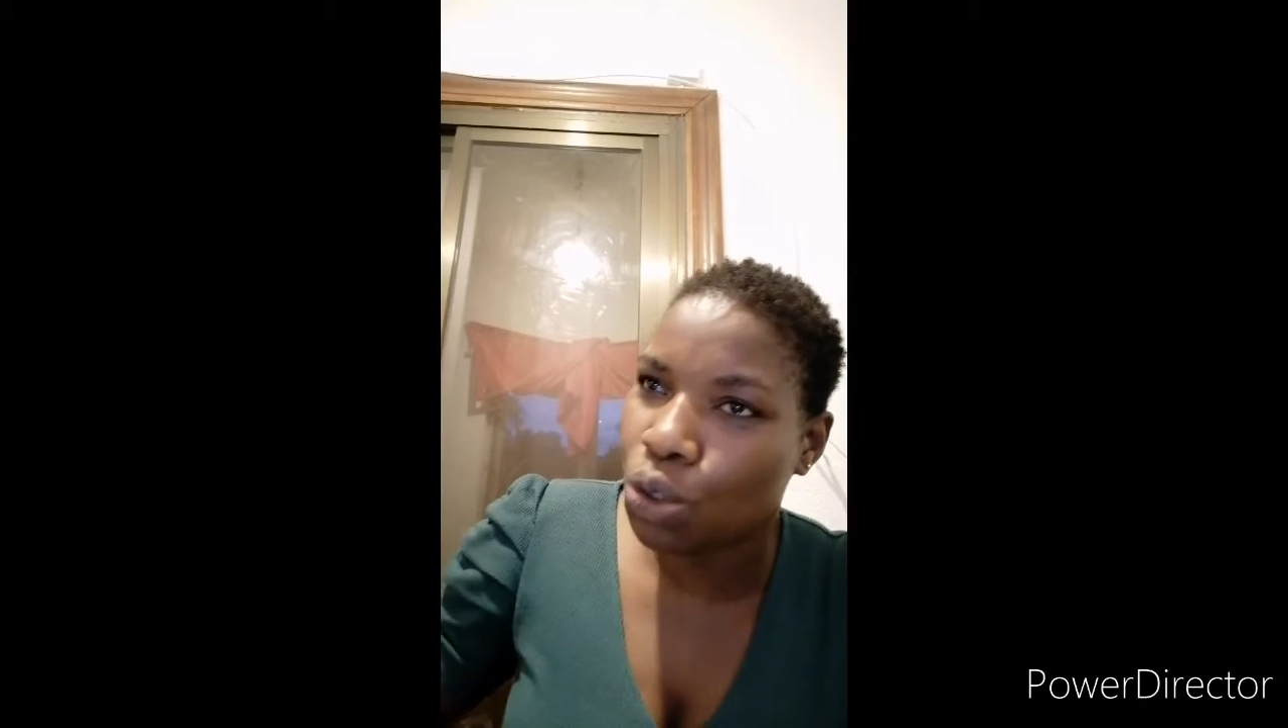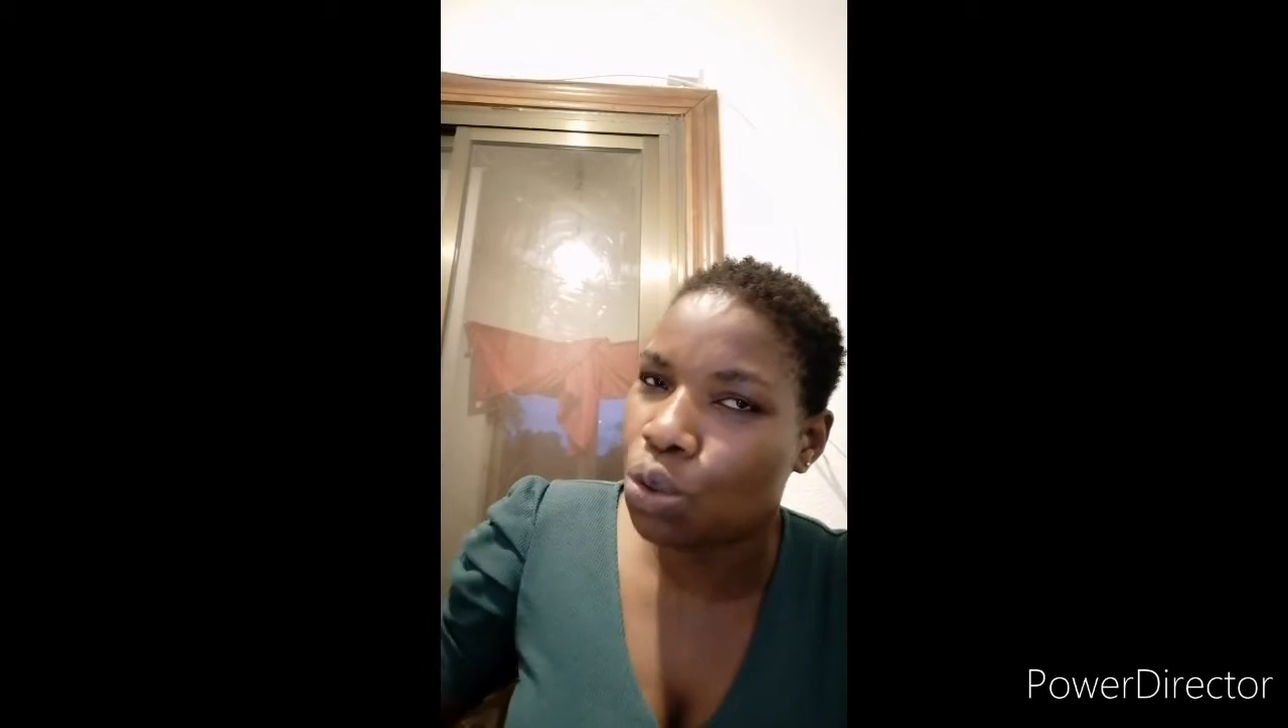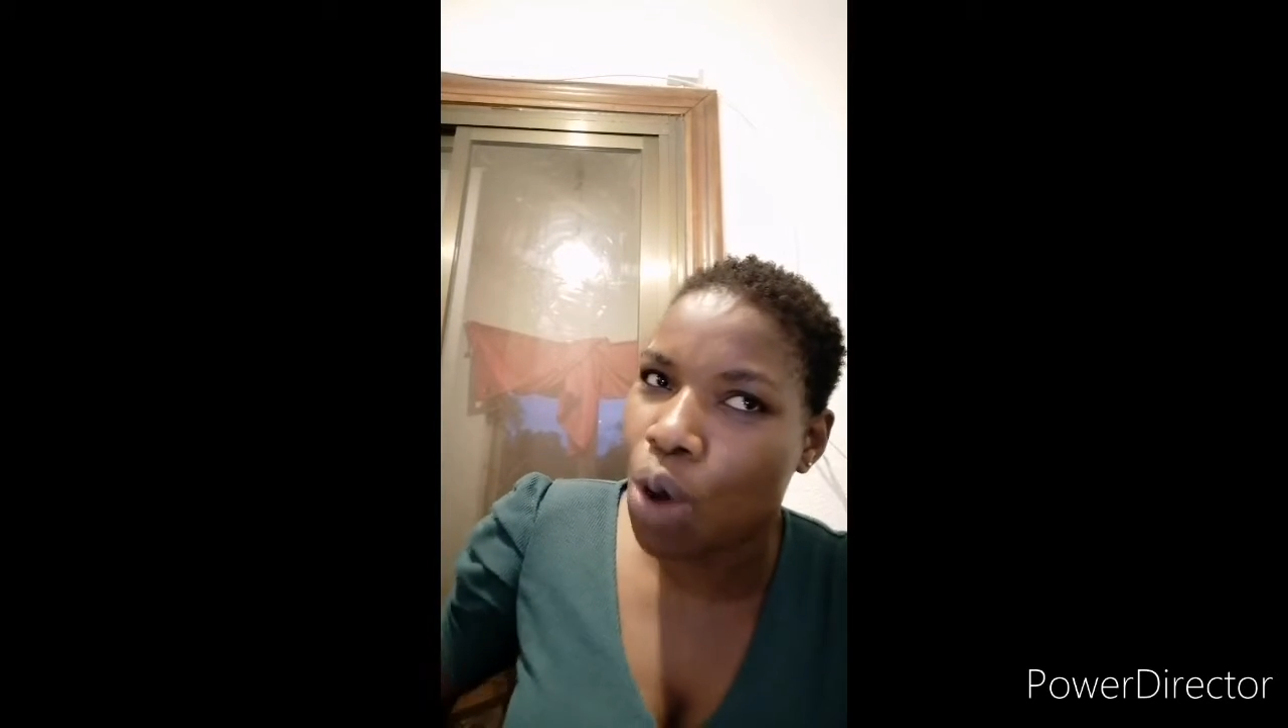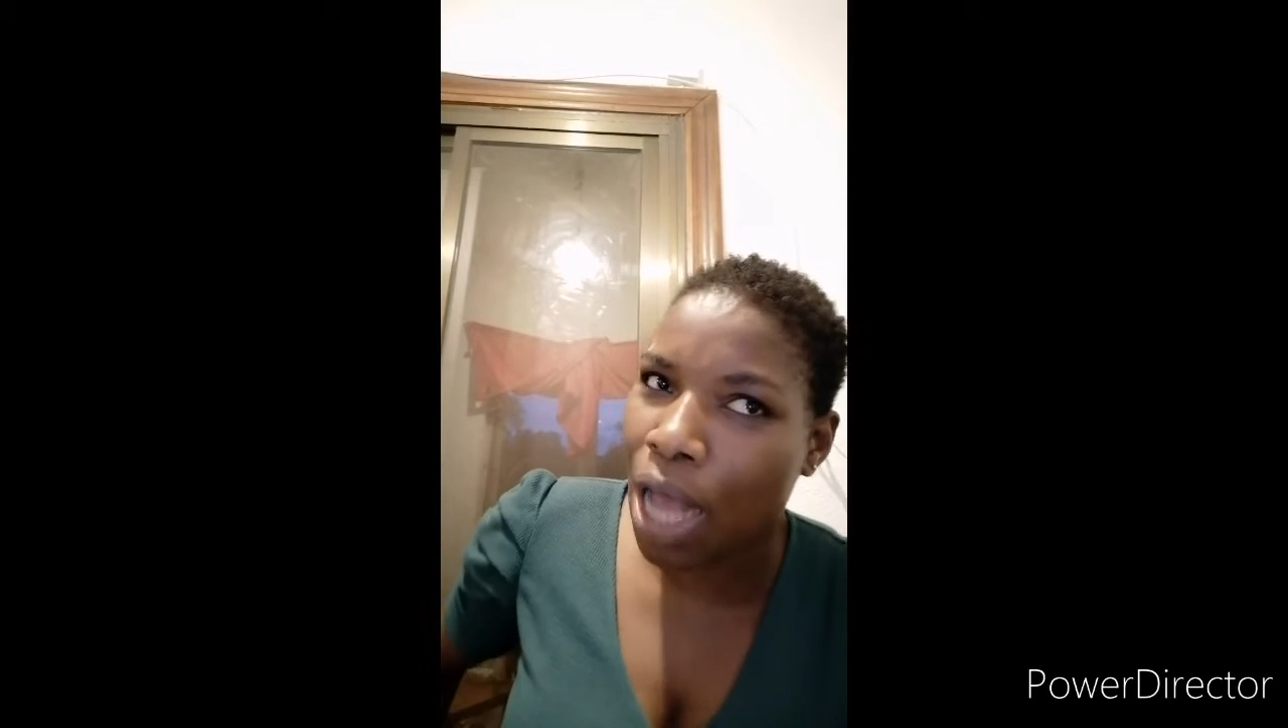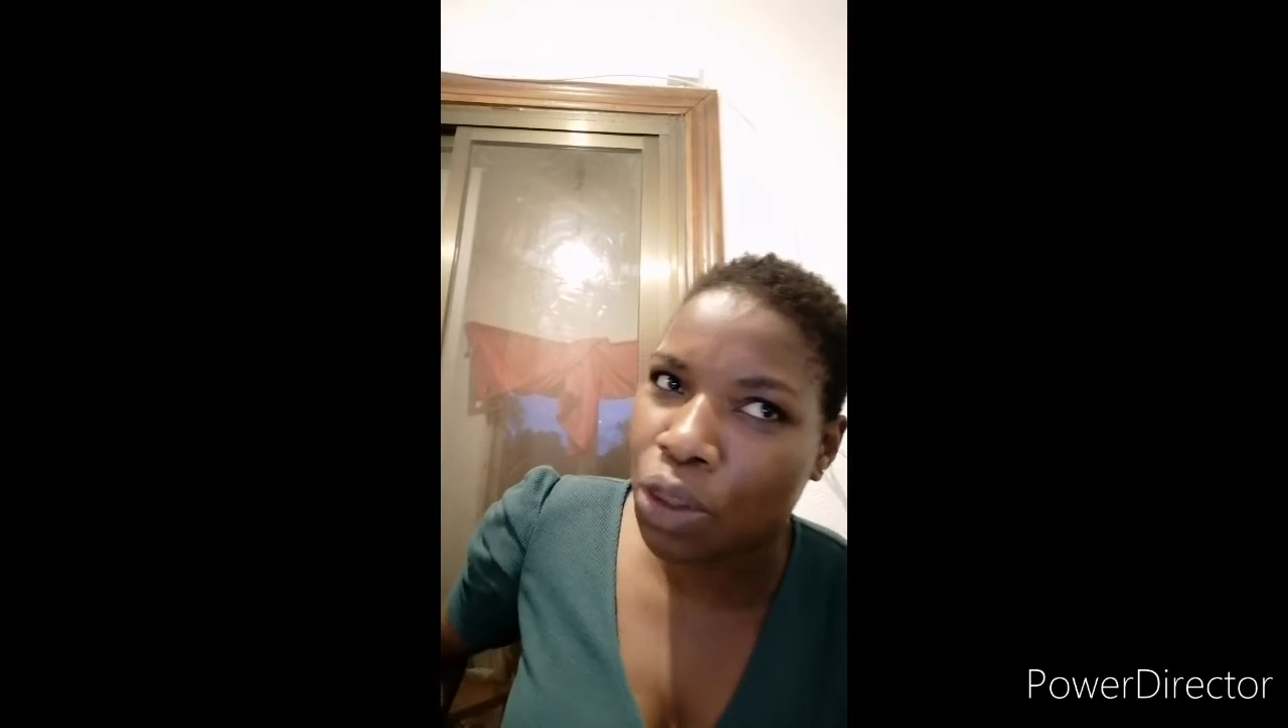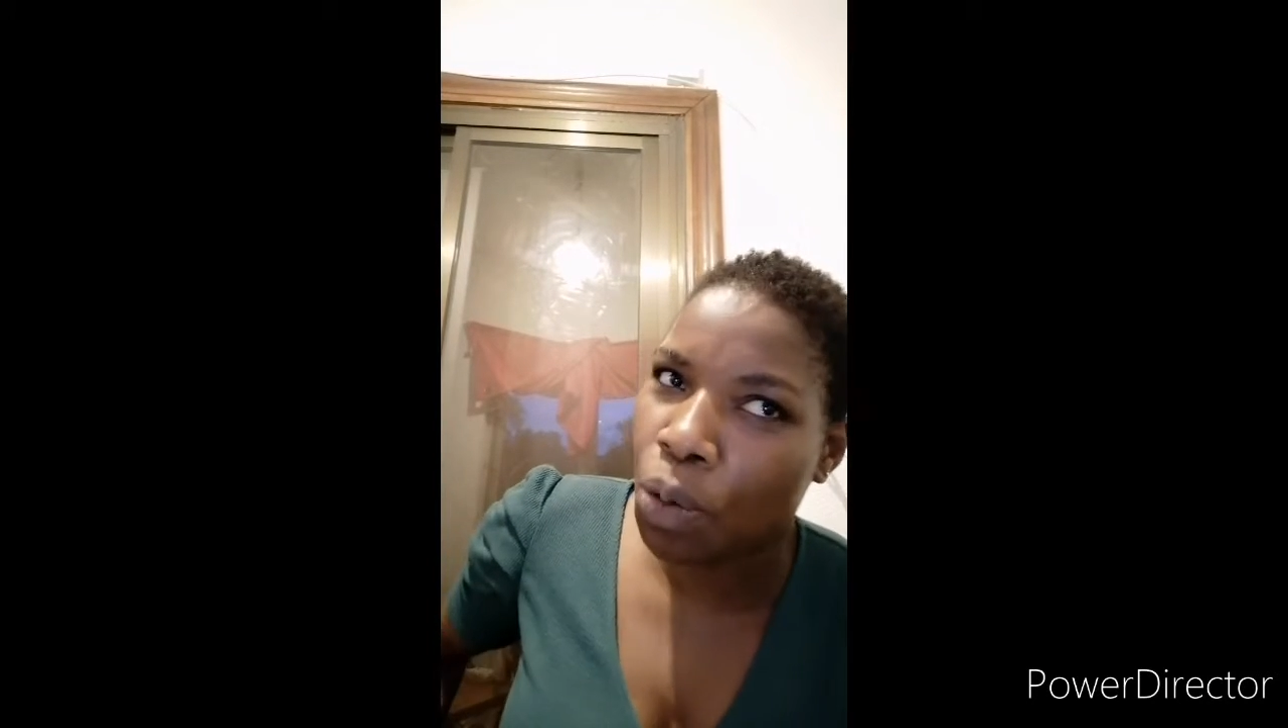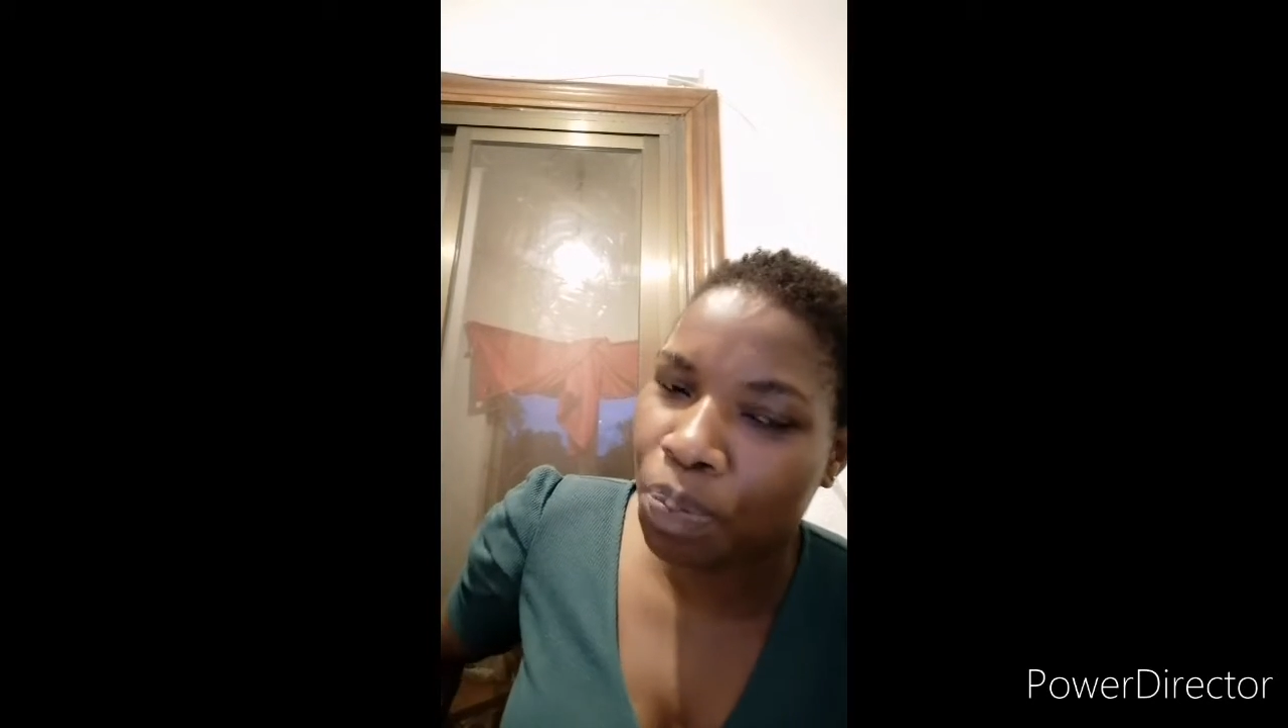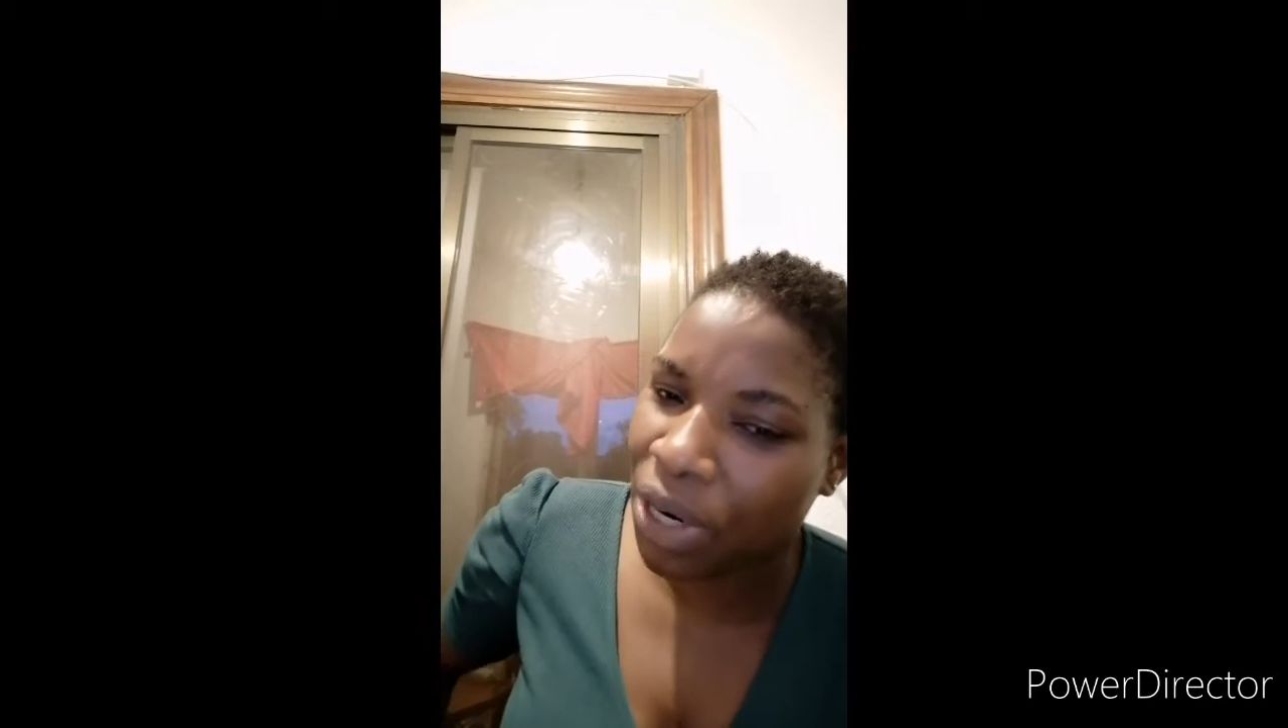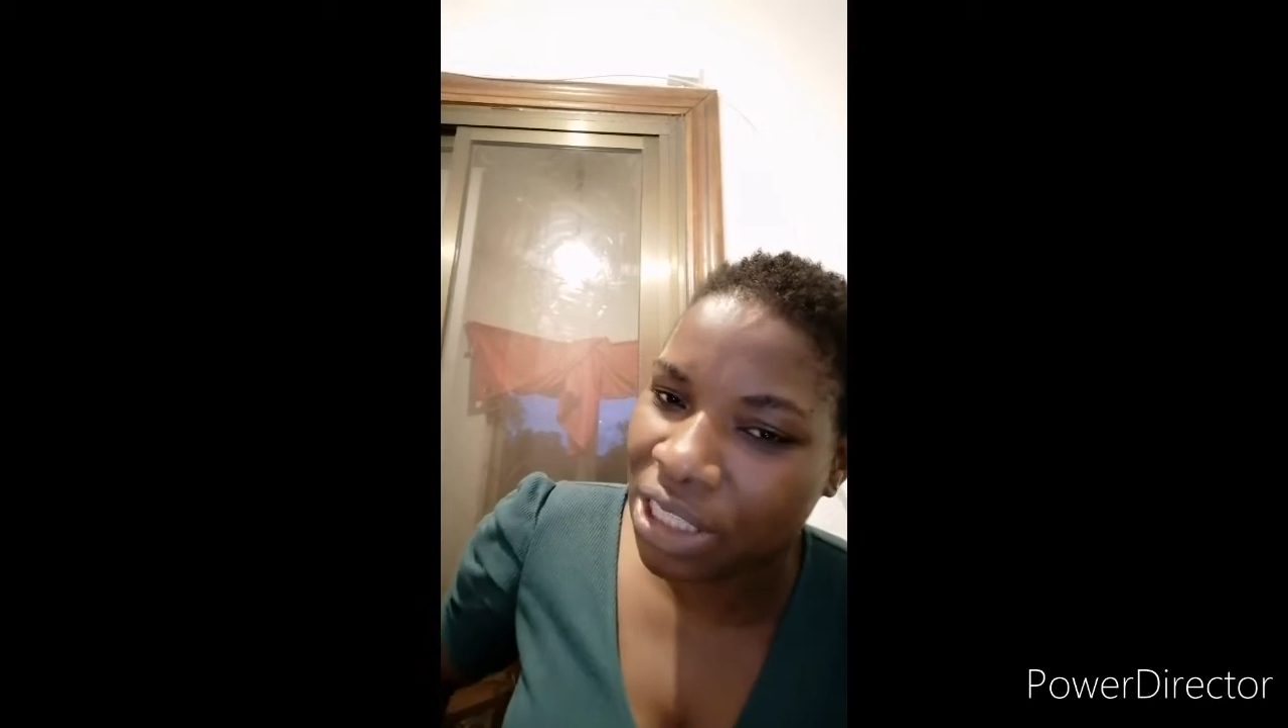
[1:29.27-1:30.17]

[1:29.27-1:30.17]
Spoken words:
you know how to